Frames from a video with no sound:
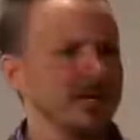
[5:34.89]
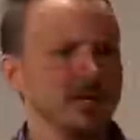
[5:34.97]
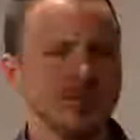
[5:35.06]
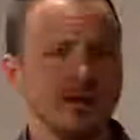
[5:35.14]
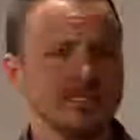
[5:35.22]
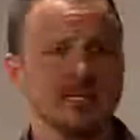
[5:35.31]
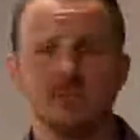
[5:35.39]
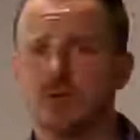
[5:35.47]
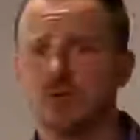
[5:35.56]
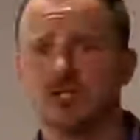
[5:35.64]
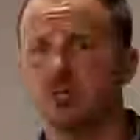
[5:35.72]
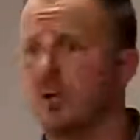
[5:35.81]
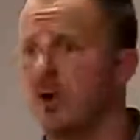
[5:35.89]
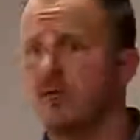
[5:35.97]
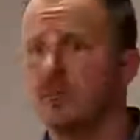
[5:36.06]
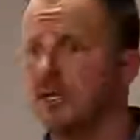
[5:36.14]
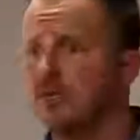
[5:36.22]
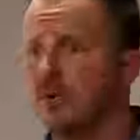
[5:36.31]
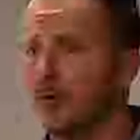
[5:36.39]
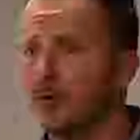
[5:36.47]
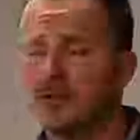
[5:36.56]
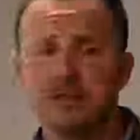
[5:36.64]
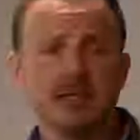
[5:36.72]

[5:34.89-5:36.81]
I mean, my team's only 12 people.